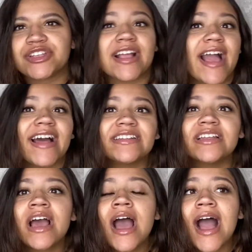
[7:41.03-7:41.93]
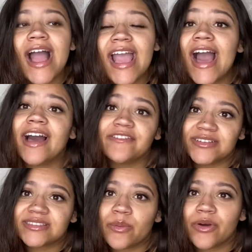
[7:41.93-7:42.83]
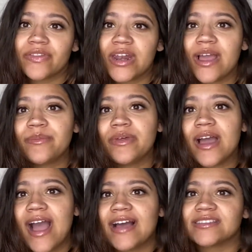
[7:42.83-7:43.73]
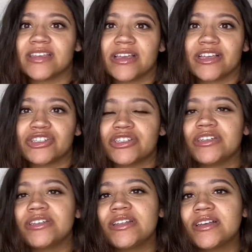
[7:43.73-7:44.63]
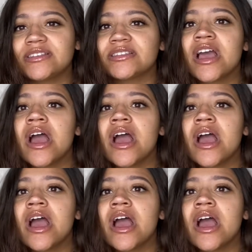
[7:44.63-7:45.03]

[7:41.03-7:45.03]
Like I have someone that I'm asking because she does